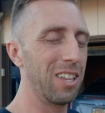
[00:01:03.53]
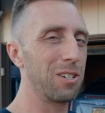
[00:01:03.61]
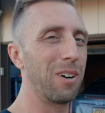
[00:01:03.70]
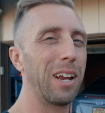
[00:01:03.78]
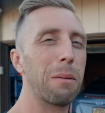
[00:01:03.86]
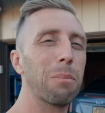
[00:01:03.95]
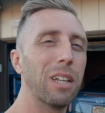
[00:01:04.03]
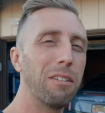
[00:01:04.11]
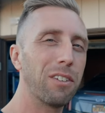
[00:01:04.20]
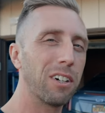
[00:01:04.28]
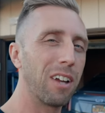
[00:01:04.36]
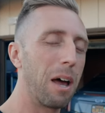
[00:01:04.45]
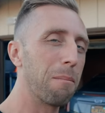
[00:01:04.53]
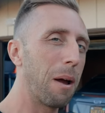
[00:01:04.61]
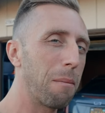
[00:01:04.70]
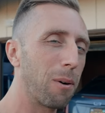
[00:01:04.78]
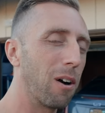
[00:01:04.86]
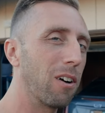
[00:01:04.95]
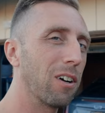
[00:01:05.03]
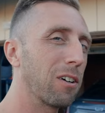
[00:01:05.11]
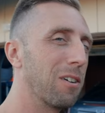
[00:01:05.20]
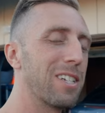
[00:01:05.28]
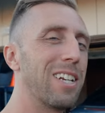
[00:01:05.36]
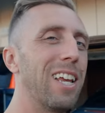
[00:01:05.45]
That's right, and believe it or not, my partner,
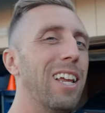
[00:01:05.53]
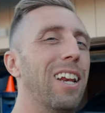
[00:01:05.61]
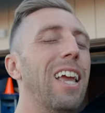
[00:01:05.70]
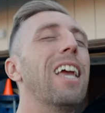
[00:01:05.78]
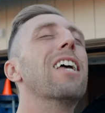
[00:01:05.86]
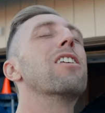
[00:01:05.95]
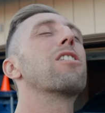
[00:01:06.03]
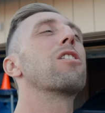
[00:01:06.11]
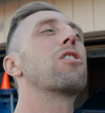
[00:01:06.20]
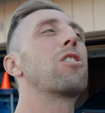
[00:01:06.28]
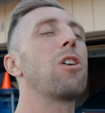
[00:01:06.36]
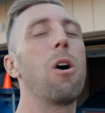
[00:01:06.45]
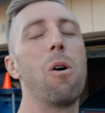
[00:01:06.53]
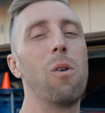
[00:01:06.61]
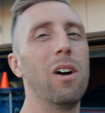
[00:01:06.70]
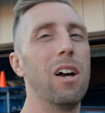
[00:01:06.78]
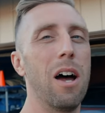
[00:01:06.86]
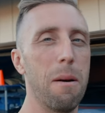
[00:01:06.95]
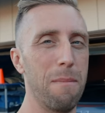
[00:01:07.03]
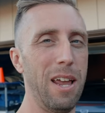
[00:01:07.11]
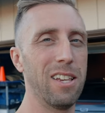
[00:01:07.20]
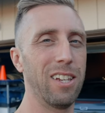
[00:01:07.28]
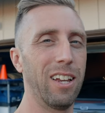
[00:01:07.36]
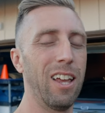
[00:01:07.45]
Christine, is so
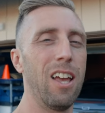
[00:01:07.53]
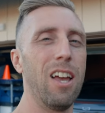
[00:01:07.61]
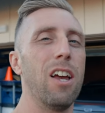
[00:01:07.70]
amazing.